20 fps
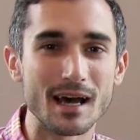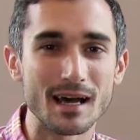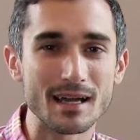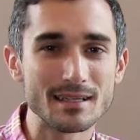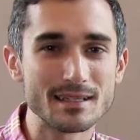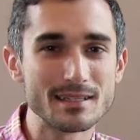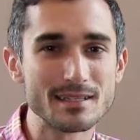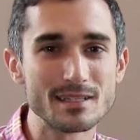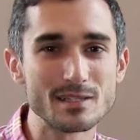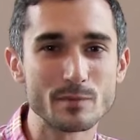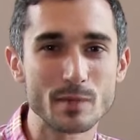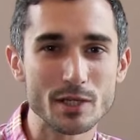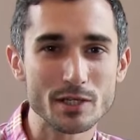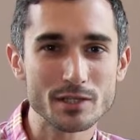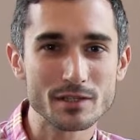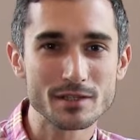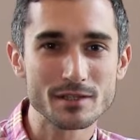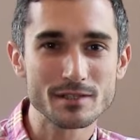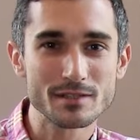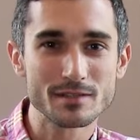IT
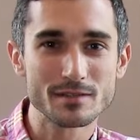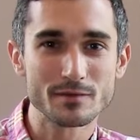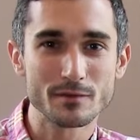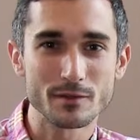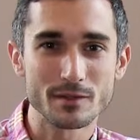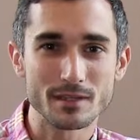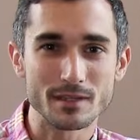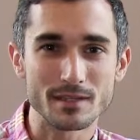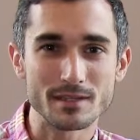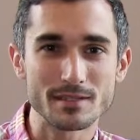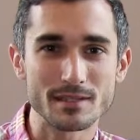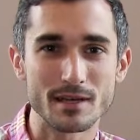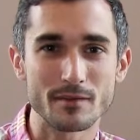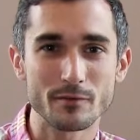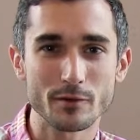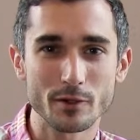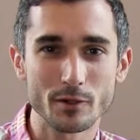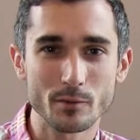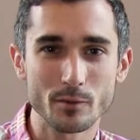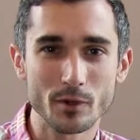specialist for the East
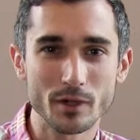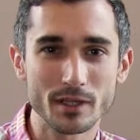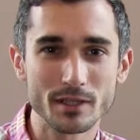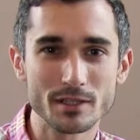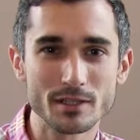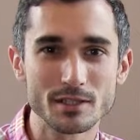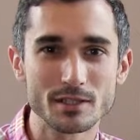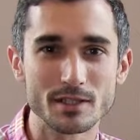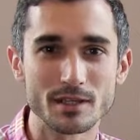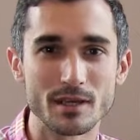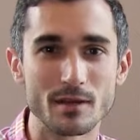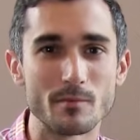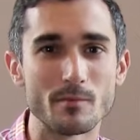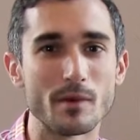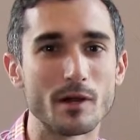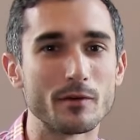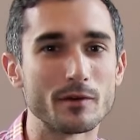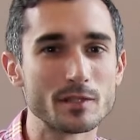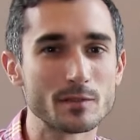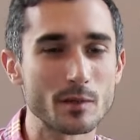Africa branch, and
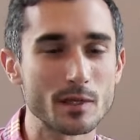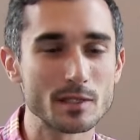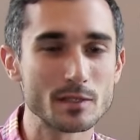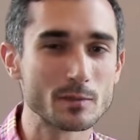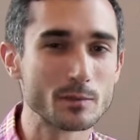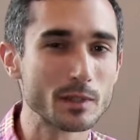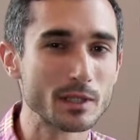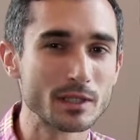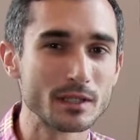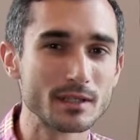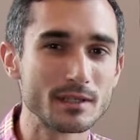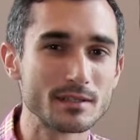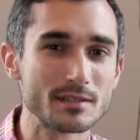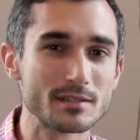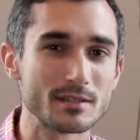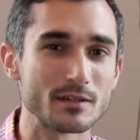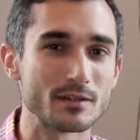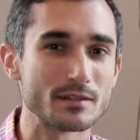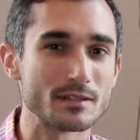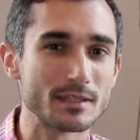my
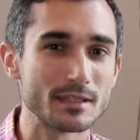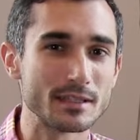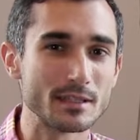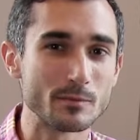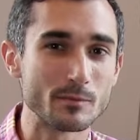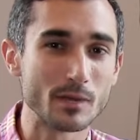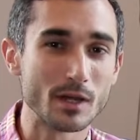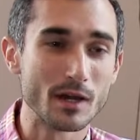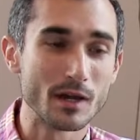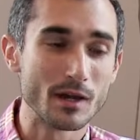responsibilities are to keep